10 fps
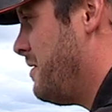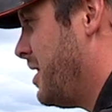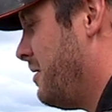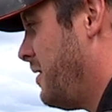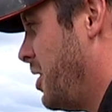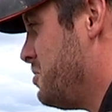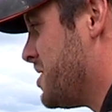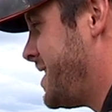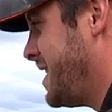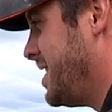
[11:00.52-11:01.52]
how the float was
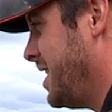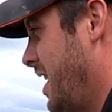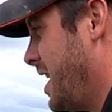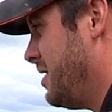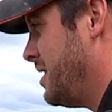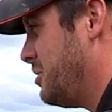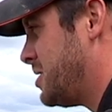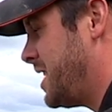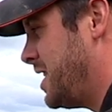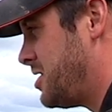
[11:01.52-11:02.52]
sitting there. It was
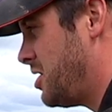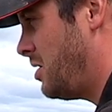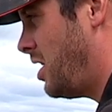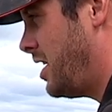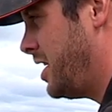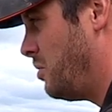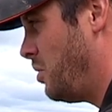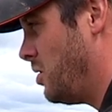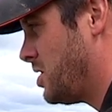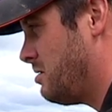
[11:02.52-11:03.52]
sitting too high in the
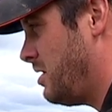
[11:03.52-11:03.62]
water.